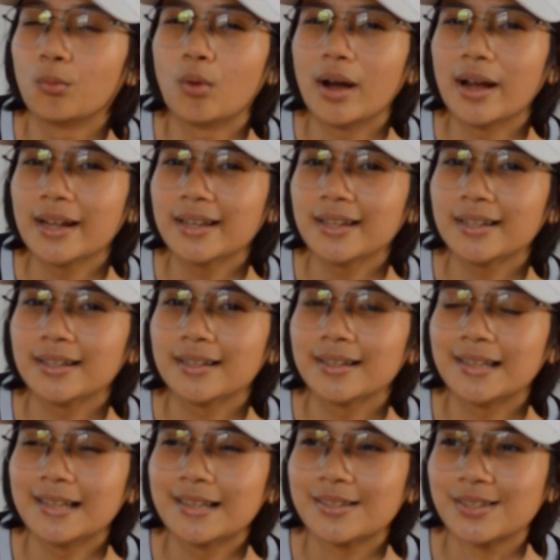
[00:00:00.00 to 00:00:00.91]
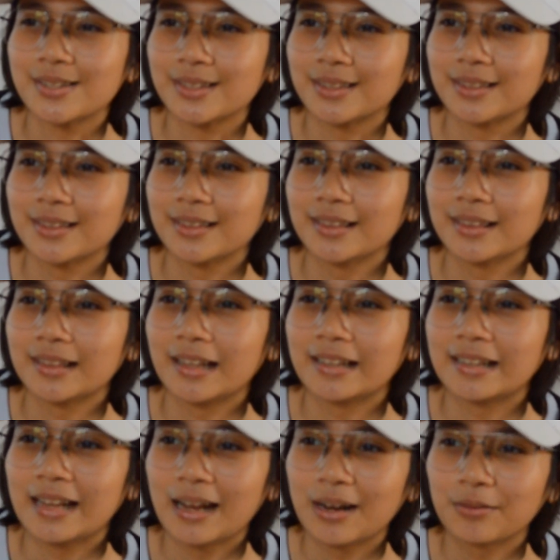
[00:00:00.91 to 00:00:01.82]
Why is it
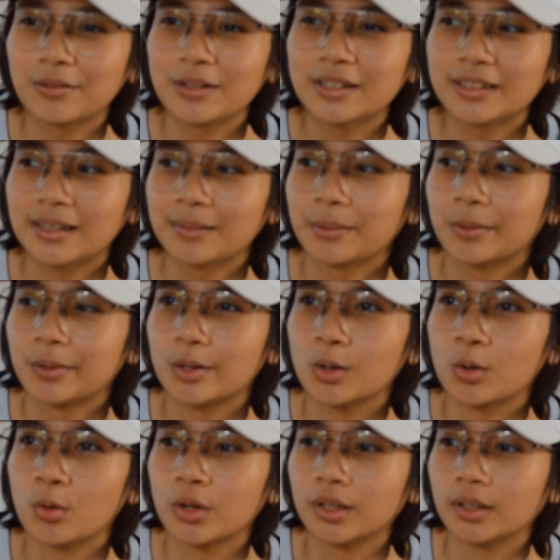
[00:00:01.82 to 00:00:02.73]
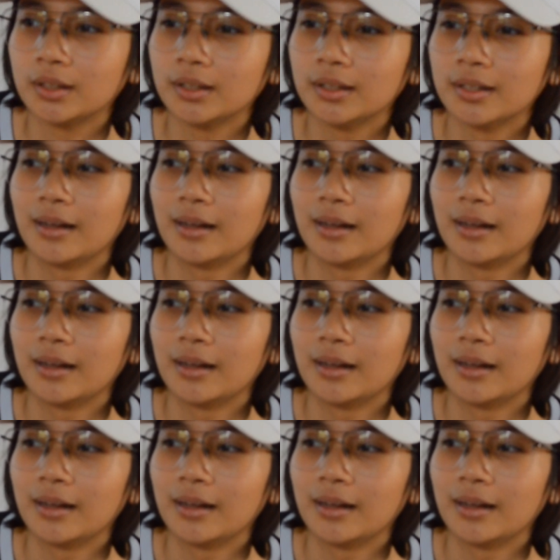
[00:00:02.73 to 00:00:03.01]
that every time I record,